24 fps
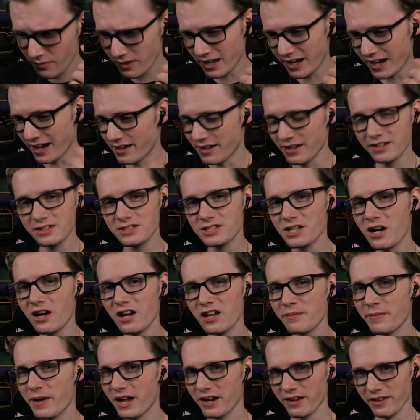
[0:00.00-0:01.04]
And I didn't talk
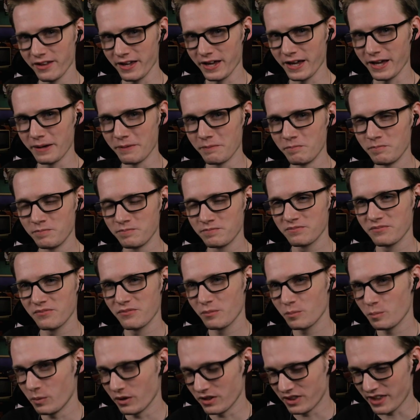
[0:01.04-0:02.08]
about it yet,
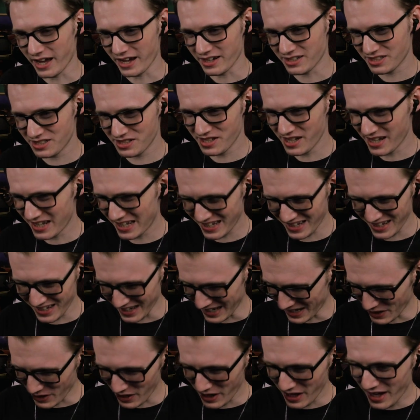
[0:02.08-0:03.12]
but that
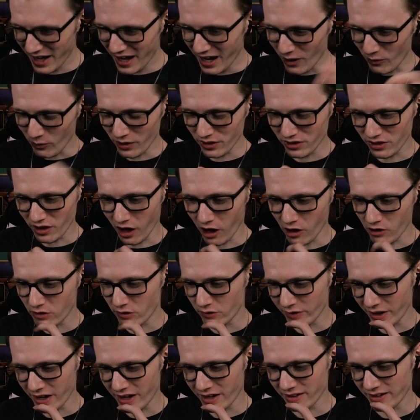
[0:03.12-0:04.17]
scene with
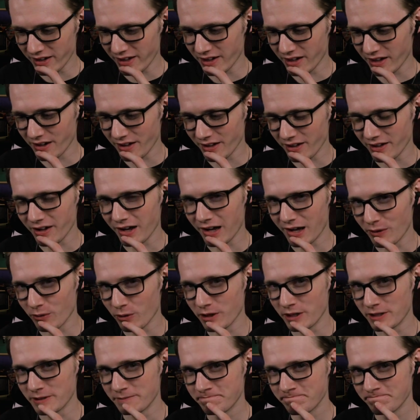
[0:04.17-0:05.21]
Araragi and
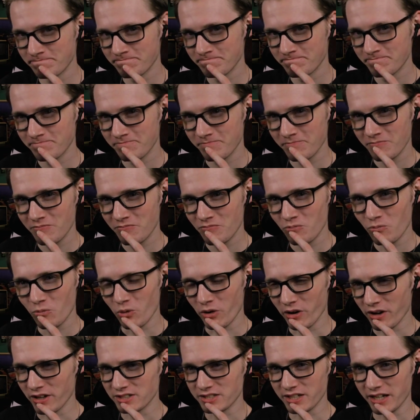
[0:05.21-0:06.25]
Hanekawa,
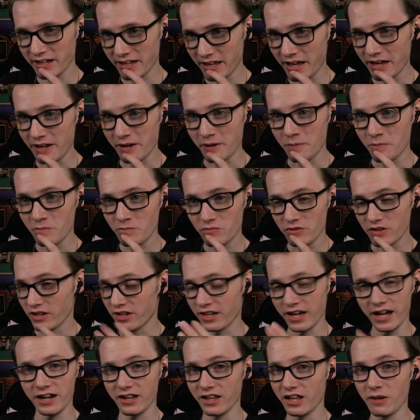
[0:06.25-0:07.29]
where he's like, hey, you
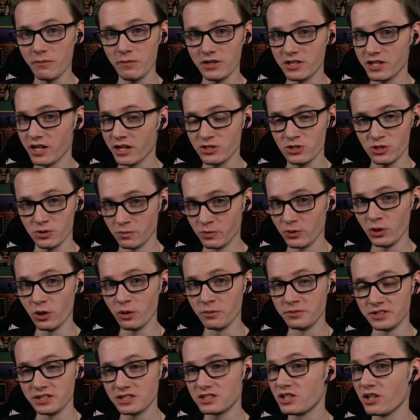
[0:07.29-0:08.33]
gotta let me touch your
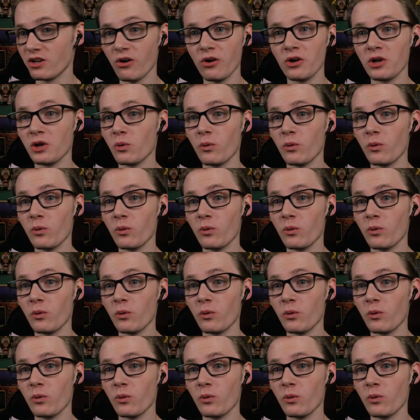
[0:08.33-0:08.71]
boobs, it's the only